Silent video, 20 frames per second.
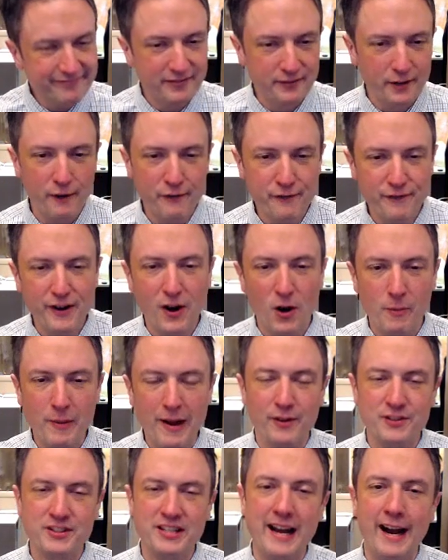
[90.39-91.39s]
a fair
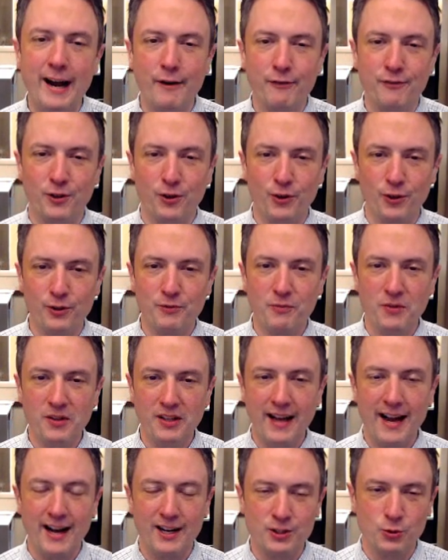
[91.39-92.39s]
amount after the
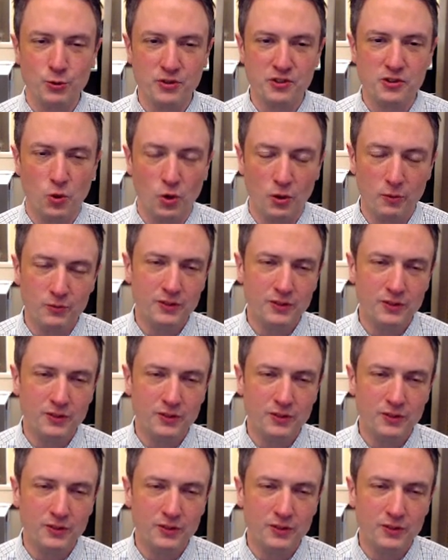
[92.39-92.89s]
actual storm.